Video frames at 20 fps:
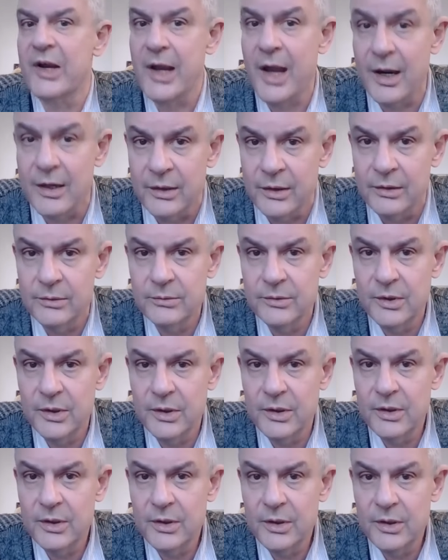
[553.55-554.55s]
gun.
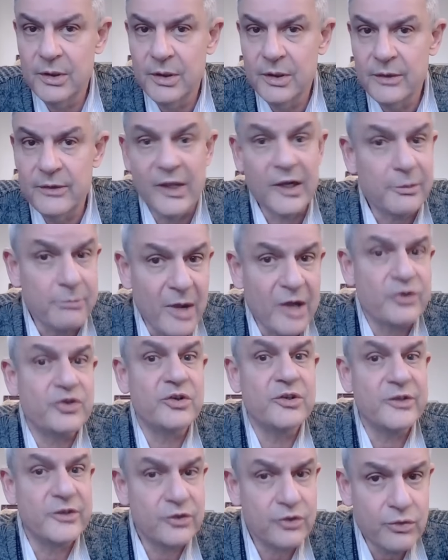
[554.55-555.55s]
That
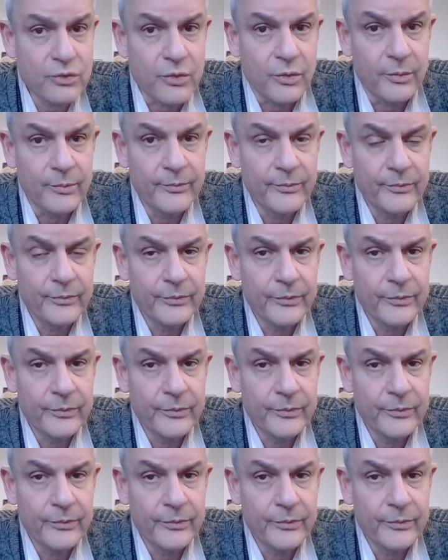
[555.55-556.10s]
much is true.